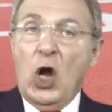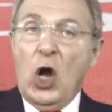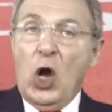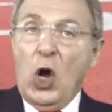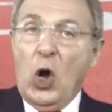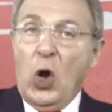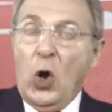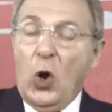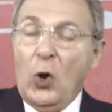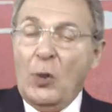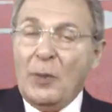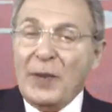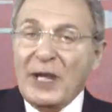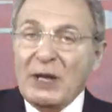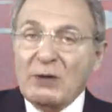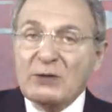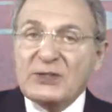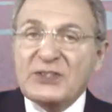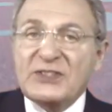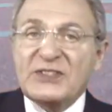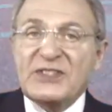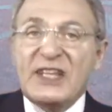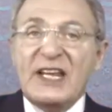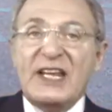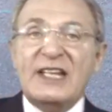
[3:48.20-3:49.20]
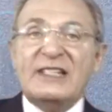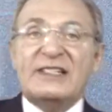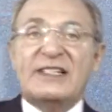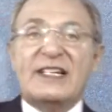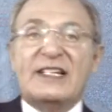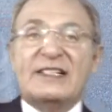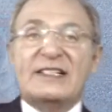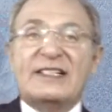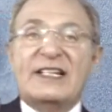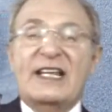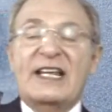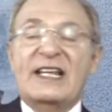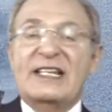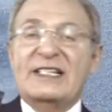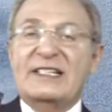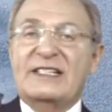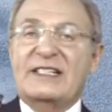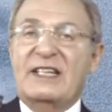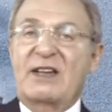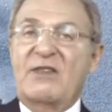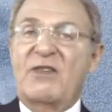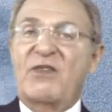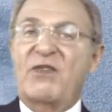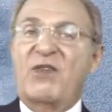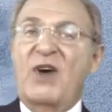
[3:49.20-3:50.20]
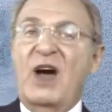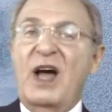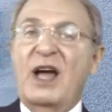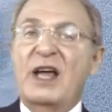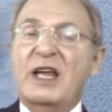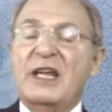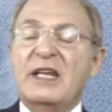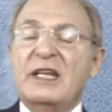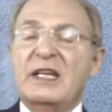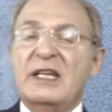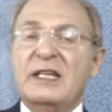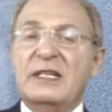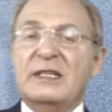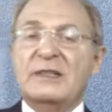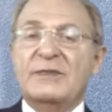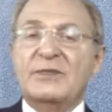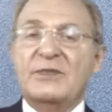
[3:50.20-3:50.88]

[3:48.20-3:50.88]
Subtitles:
Homeostasis is defined